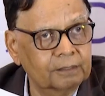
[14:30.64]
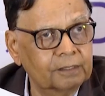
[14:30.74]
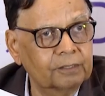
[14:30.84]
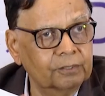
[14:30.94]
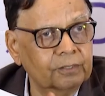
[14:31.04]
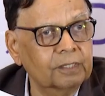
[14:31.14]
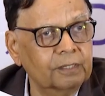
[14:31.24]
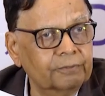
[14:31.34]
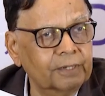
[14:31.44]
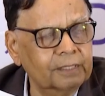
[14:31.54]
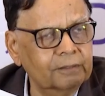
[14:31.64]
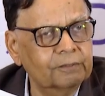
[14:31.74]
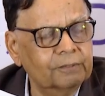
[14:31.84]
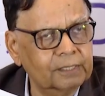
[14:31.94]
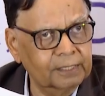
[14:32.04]

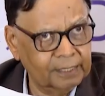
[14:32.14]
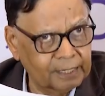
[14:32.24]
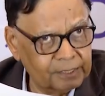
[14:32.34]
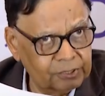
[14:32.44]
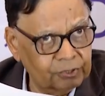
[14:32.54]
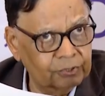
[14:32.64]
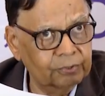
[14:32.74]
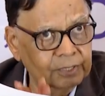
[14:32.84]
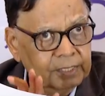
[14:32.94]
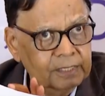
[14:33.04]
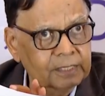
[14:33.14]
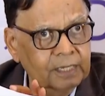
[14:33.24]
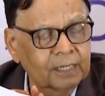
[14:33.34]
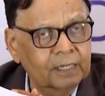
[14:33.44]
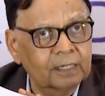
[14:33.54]
effectively what it tries to do is
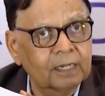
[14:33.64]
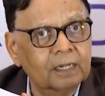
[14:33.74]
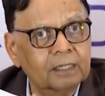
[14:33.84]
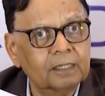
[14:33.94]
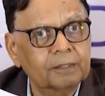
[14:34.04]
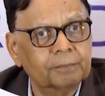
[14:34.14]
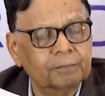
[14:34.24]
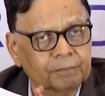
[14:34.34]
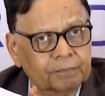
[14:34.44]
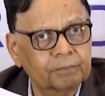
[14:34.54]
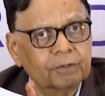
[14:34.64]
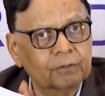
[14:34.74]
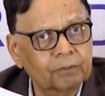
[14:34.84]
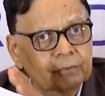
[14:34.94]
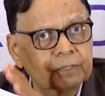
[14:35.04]
the
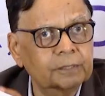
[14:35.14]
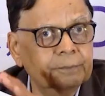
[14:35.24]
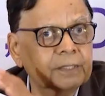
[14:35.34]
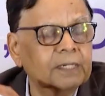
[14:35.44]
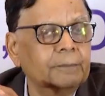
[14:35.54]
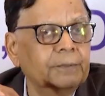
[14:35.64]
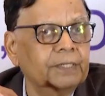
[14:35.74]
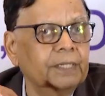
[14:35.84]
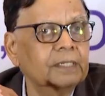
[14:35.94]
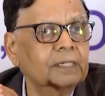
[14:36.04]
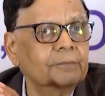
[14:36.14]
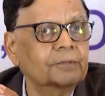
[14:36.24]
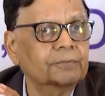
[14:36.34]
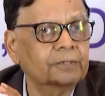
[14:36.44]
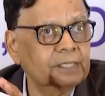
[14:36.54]
lower the per capita income
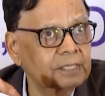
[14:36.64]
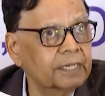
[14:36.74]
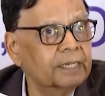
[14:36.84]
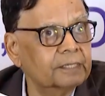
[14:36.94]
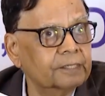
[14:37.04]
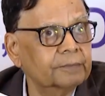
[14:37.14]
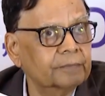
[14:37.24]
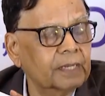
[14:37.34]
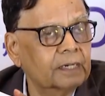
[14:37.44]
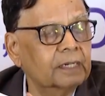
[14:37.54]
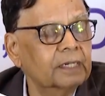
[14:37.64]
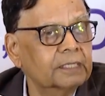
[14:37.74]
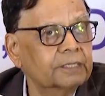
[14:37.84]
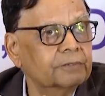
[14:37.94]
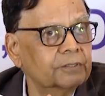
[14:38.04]
of a state
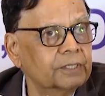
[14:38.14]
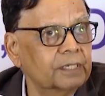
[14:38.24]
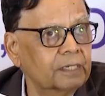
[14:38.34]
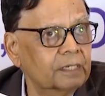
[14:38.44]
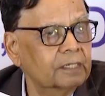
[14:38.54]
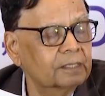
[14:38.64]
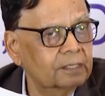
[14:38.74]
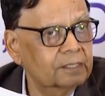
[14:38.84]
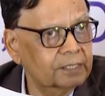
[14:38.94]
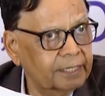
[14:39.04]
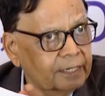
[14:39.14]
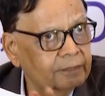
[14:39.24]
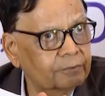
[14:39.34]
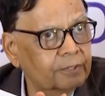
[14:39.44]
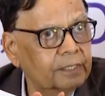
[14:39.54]
relative to the
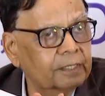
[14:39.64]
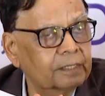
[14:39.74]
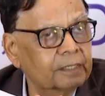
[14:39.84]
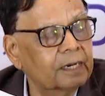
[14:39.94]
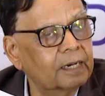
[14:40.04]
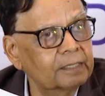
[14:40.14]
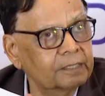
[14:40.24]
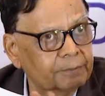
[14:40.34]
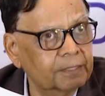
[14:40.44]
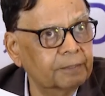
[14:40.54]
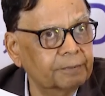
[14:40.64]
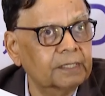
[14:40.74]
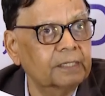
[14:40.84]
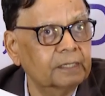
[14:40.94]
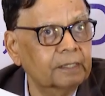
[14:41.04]
state with the highest per
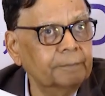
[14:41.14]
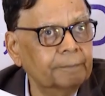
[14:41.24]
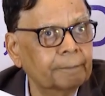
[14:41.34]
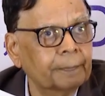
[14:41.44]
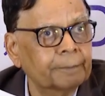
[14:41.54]
capita income,